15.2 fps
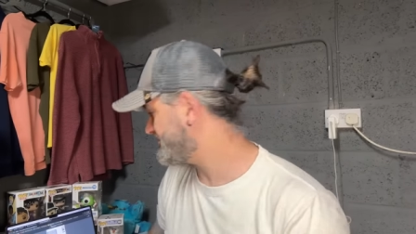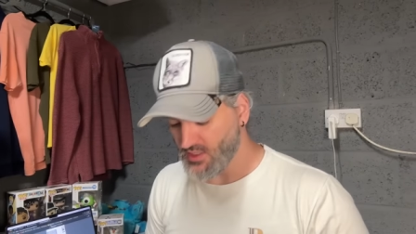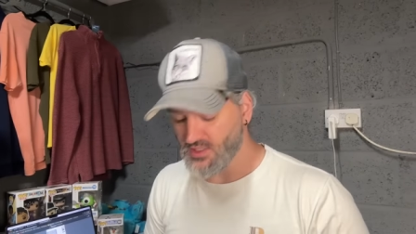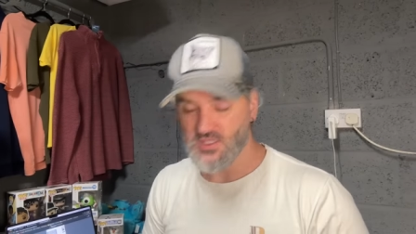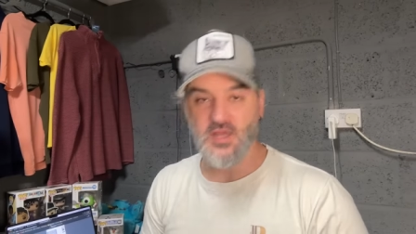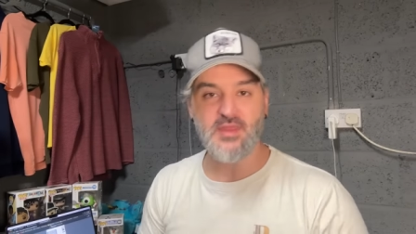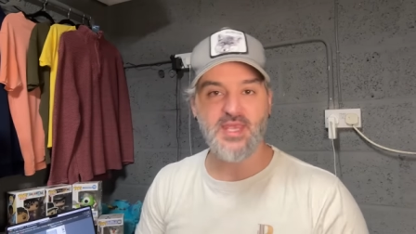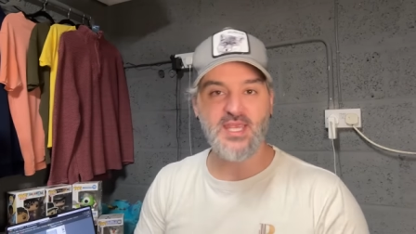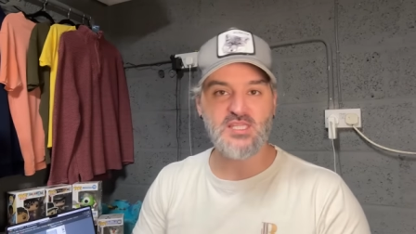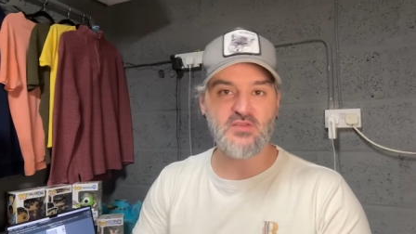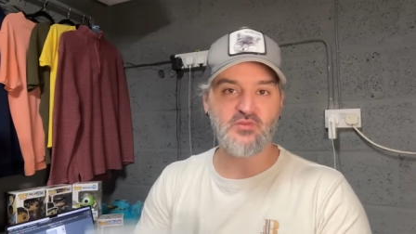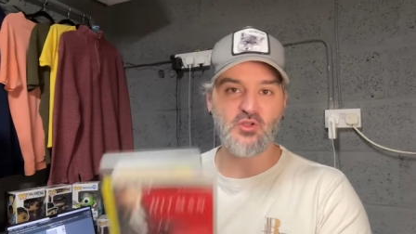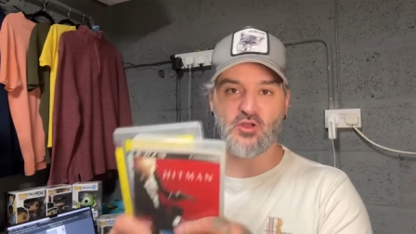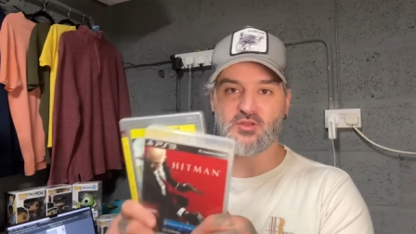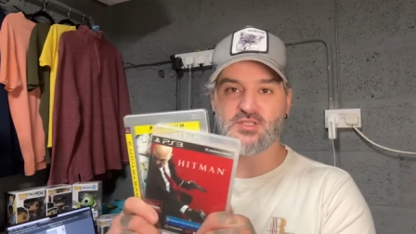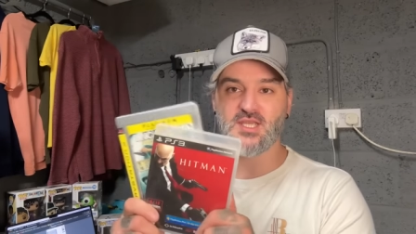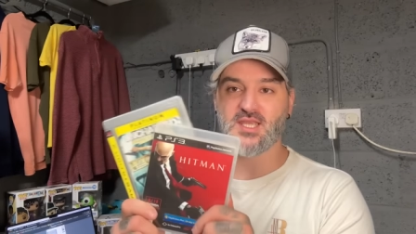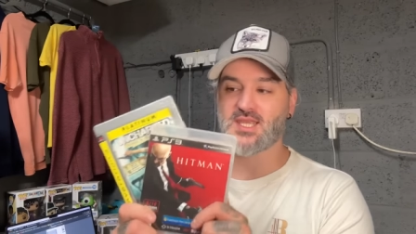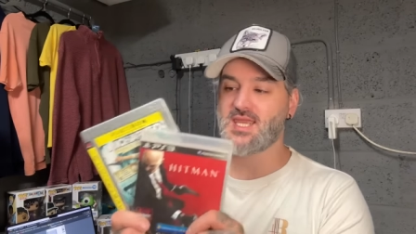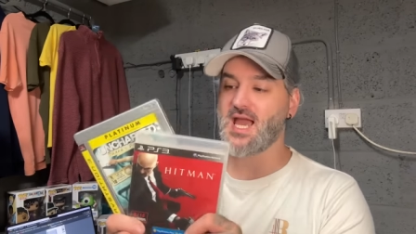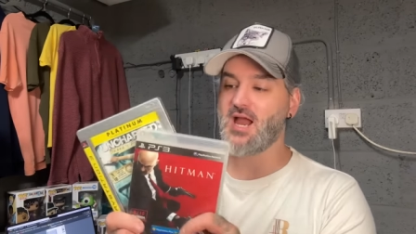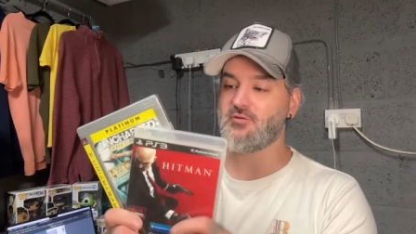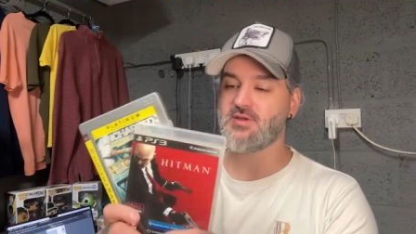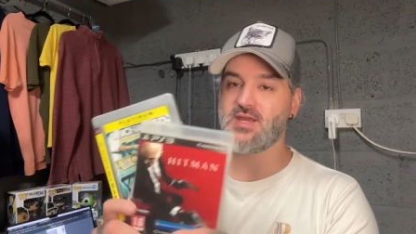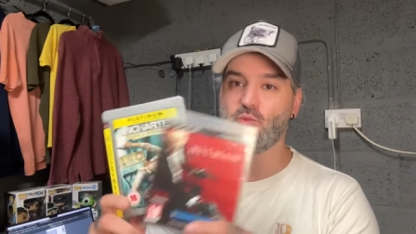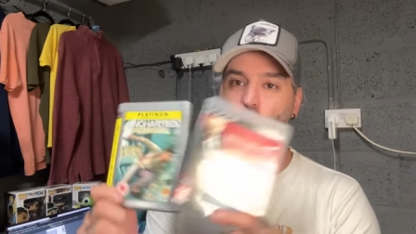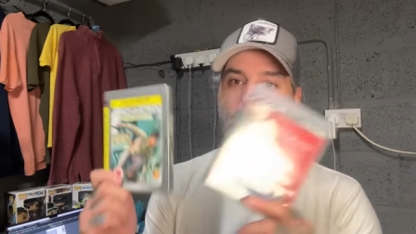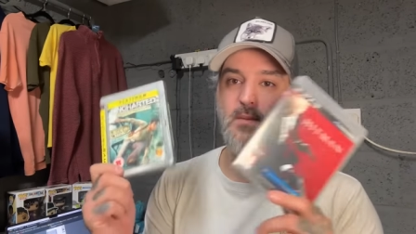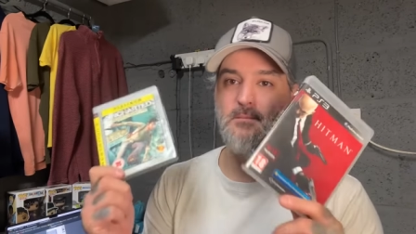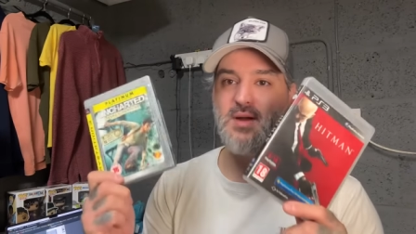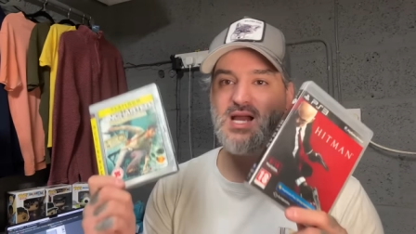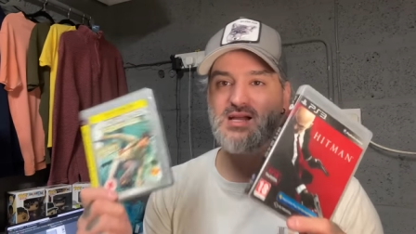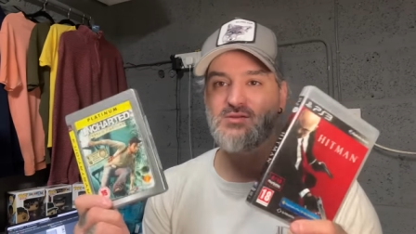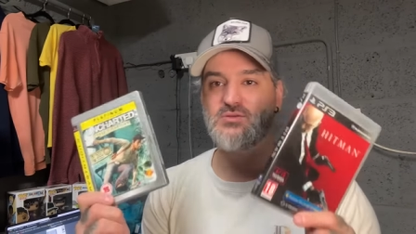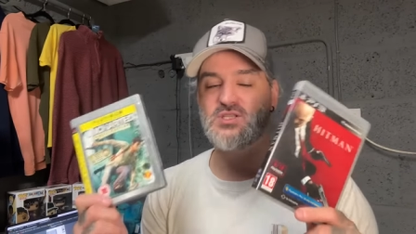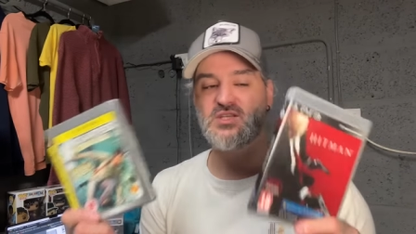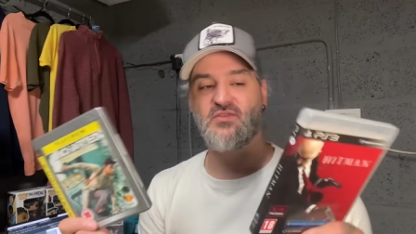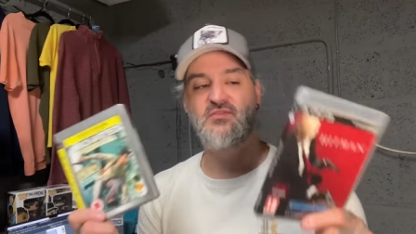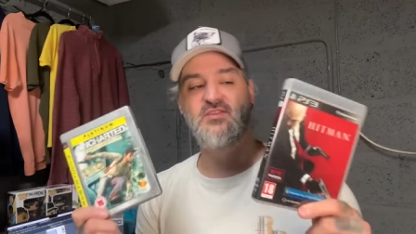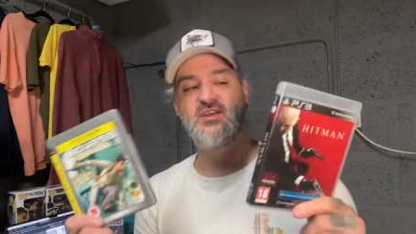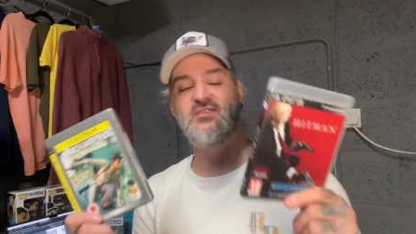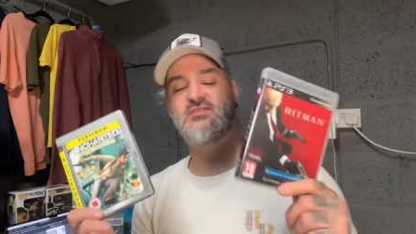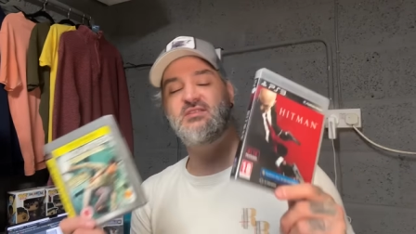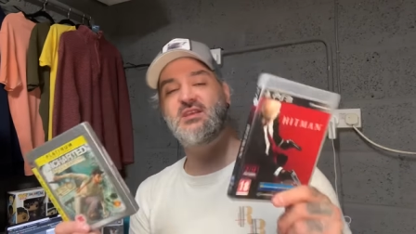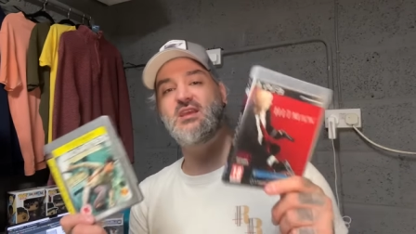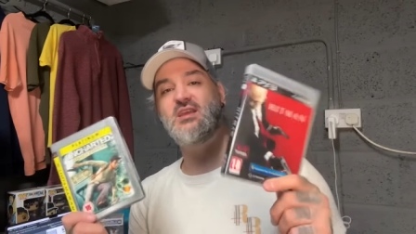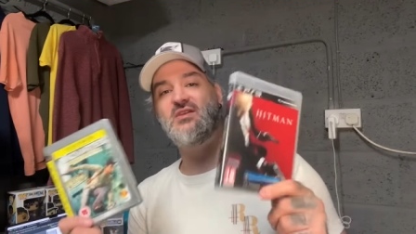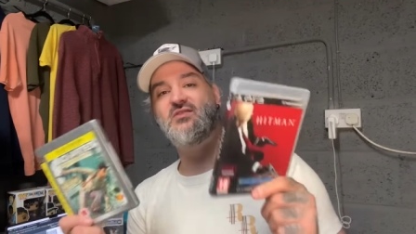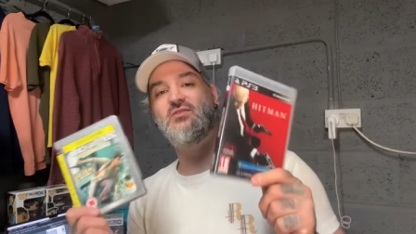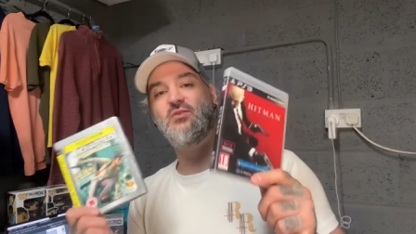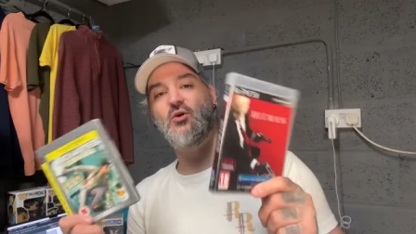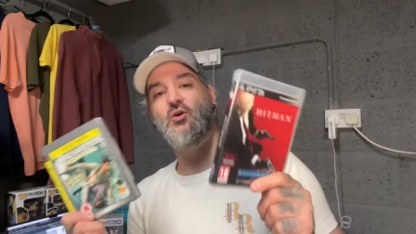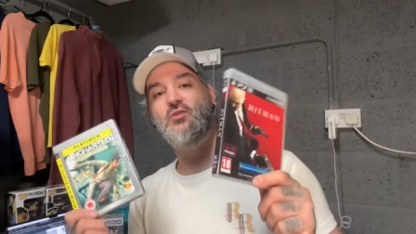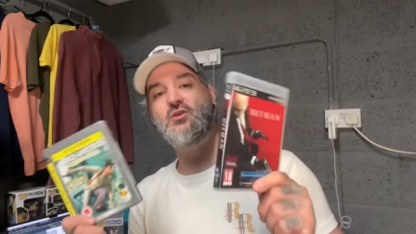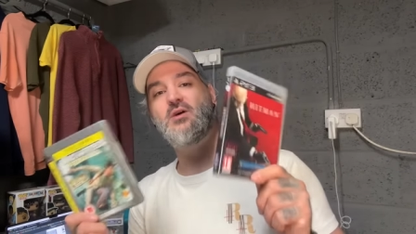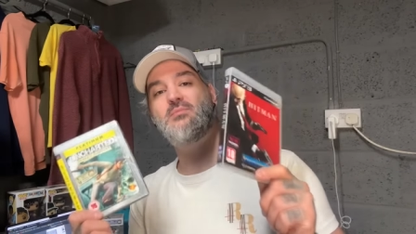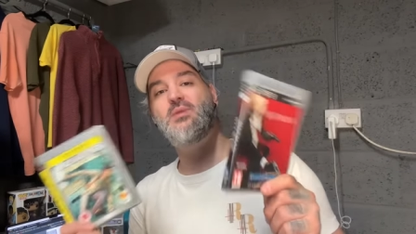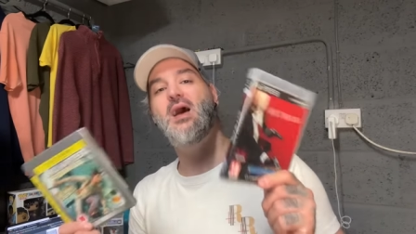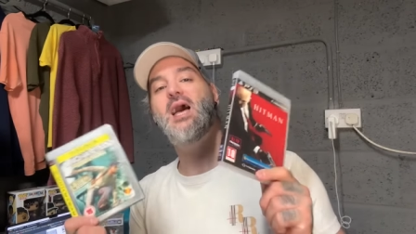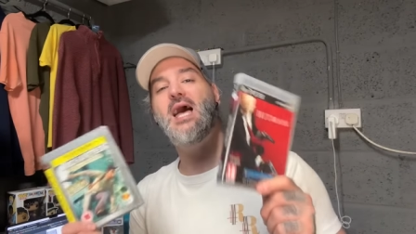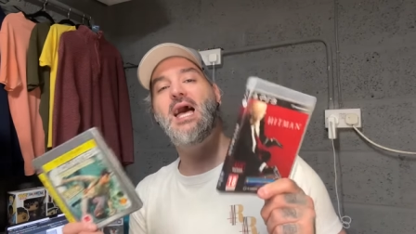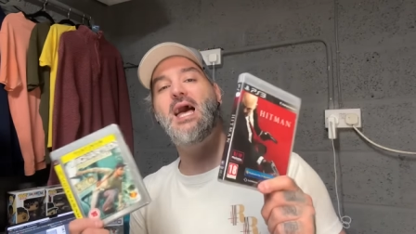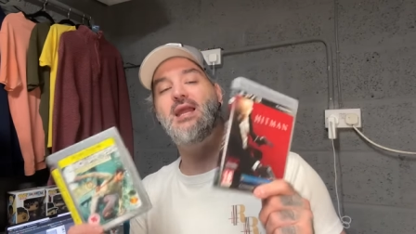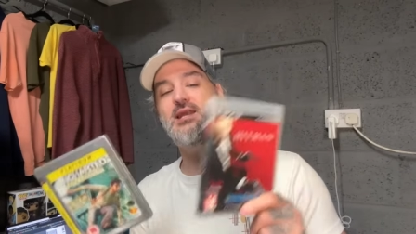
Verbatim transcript: So these have gone to Gary, One pounds fifty for the pair.